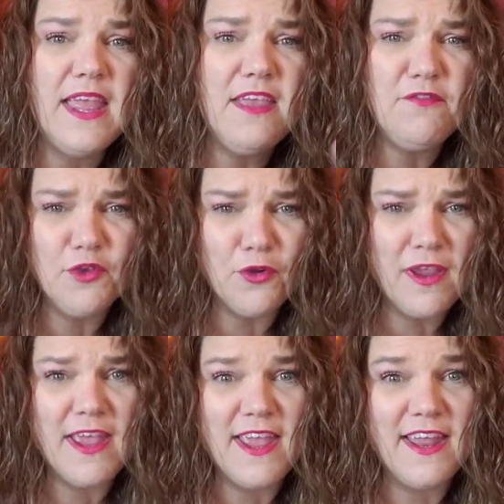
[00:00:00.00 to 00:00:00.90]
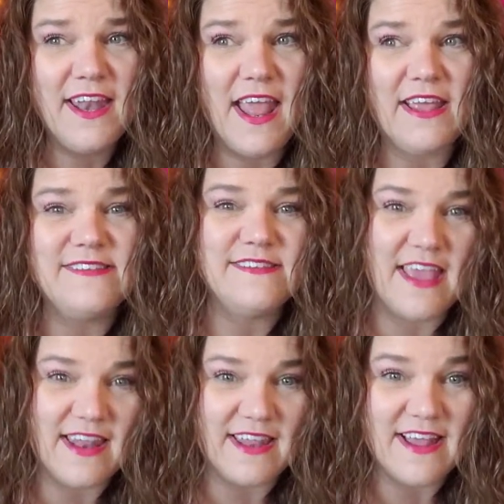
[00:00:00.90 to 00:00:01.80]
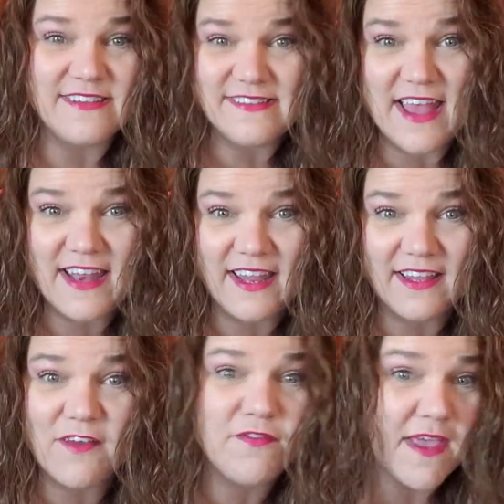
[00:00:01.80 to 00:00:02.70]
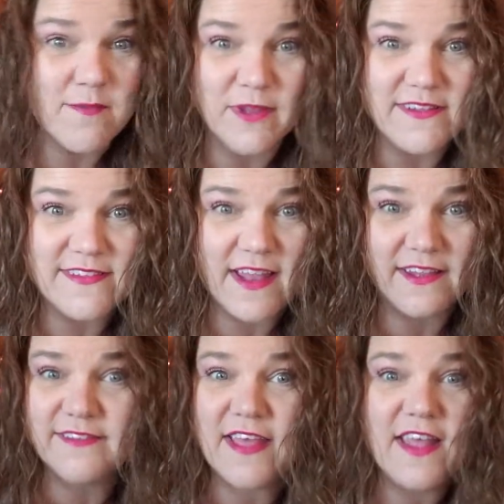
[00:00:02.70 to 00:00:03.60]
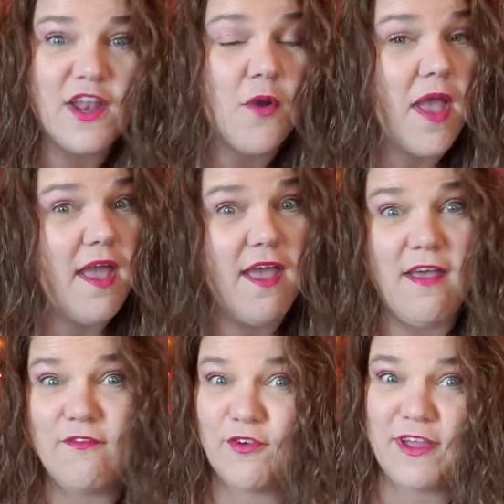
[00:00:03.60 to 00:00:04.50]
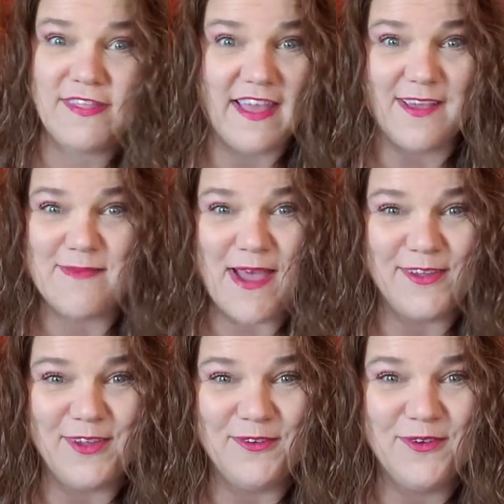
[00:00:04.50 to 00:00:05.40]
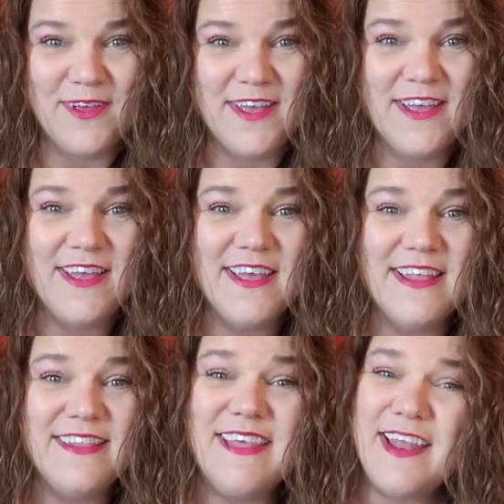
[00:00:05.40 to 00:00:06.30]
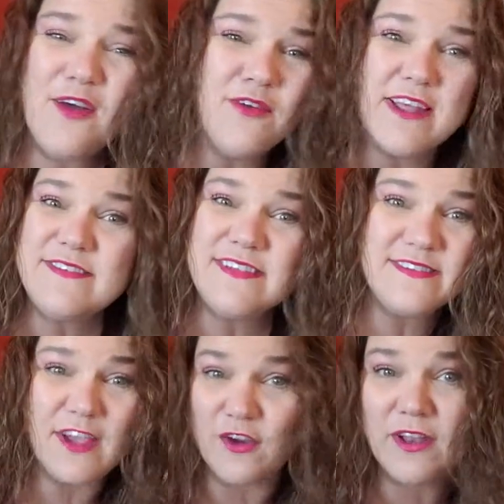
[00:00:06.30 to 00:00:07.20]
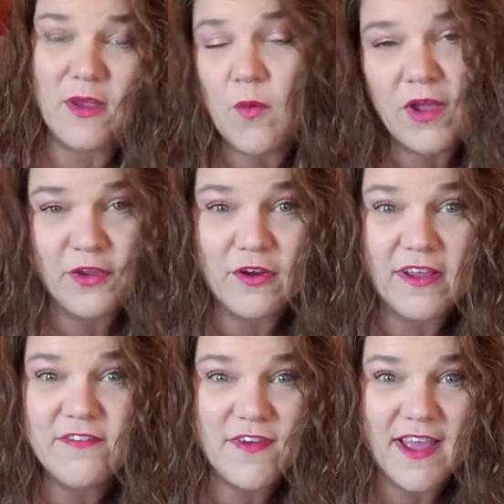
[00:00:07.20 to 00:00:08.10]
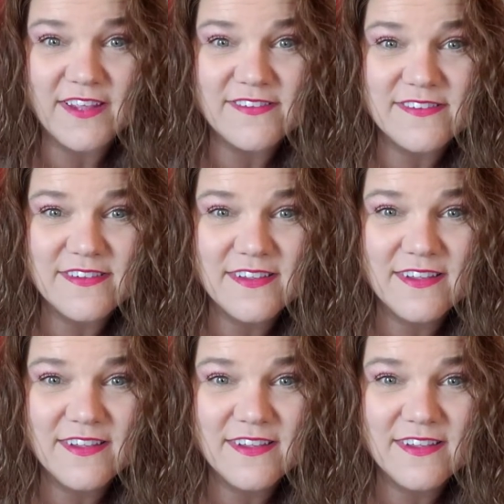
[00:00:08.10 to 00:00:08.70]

if you're in a setting, a family setting, say they know everything about you, they don't necessarily want your advice.